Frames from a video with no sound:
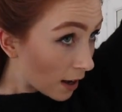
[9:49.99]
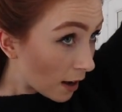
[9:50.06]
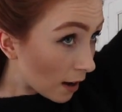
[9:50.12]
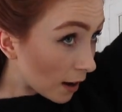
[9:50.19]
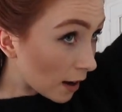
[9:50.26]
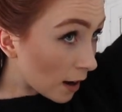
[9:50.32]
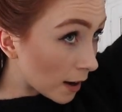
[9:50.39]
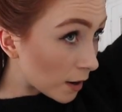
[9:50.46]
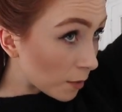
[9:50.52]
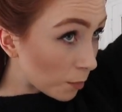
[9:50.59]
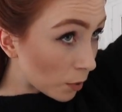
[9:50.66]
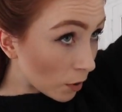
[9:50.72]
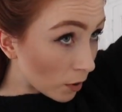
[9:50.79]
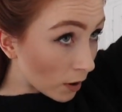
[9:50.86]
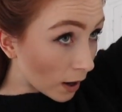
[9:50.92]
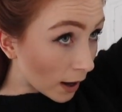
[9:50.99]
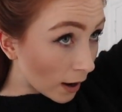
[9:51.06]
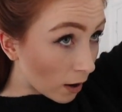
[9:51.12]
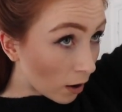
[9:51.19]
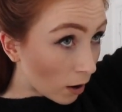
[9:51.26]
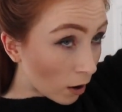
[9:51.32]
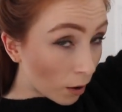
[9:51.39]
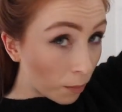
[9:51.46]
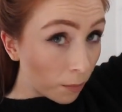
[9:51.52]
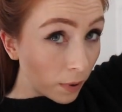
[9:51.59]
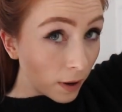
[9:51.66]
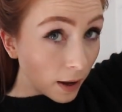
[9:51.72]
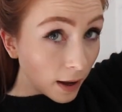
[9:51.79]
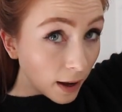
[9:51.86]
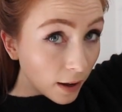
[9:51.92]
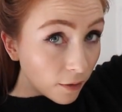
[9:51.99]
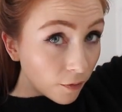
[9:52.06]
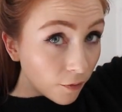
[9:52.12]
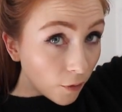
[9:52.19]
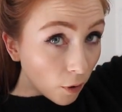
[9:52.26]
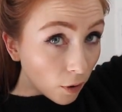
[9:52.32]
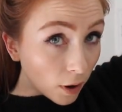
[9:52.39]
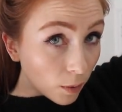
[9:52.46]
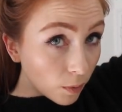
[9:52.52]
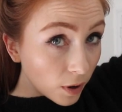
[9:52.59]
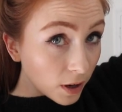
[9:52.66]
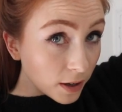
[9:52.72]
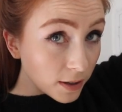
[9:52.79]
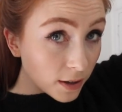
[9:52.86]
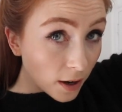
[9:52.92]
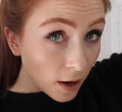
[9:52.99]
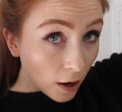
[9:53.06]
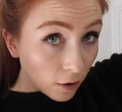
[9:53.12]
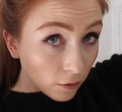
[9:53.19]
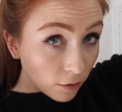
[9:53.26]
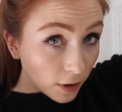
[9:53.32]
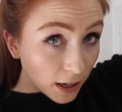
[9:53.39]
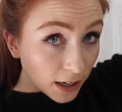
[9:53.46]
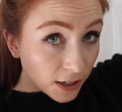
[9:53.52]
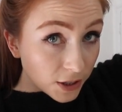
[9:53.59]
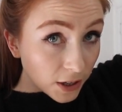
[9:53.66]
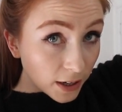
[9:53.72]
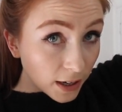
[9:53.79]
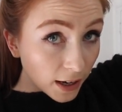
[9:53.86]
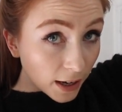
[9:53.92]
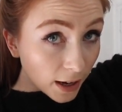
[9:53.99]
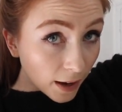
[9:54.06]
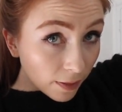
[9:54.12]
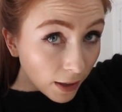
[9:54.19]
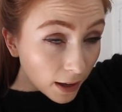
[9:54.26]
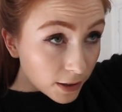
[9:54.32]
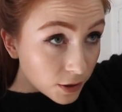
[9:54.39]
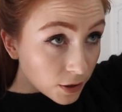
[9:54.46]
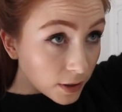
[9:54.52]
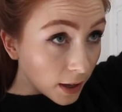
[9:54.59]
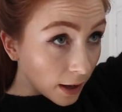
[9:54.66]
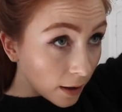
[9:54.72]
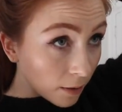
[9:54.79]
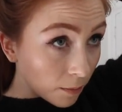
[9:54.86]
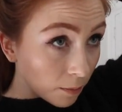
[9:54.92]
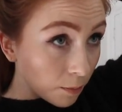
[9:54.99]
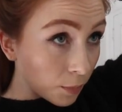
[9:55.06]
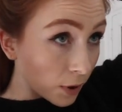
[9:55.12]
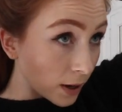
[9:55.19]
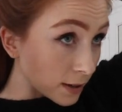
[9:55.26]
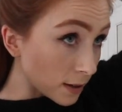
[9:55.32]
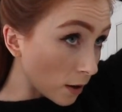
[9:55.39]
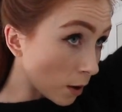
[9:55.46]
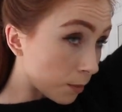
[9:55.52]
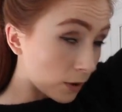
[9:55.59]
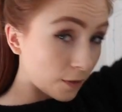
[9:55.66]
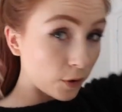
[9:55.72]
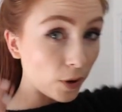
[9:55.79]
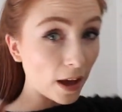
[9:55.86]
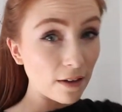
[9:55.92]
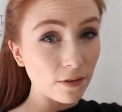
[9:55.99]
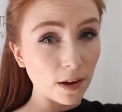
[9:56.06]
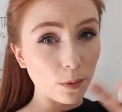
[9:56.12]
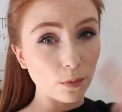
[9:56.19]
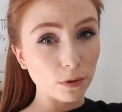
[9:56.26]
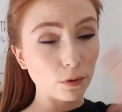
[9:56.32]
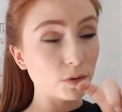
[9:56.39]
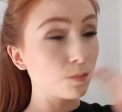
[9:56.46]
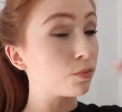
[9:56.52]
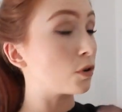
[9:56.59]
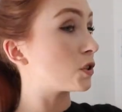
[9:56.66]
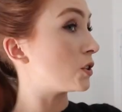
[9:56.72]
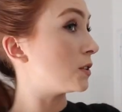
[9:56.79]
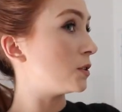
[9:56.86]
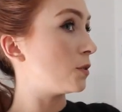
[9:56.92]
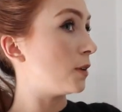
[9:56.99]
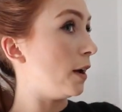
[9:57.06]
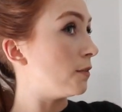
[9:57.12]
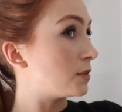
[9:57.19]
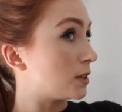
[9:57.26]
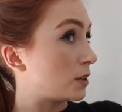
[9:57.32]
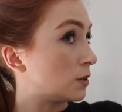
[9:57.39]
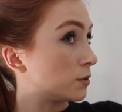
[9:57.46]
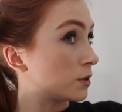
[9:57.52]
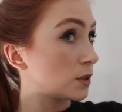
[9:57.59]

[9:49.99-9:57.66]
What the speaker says: I kind of pull like up and forward really gently, and that just like brings it up. Or if you have like one of those brushes, you can obviously use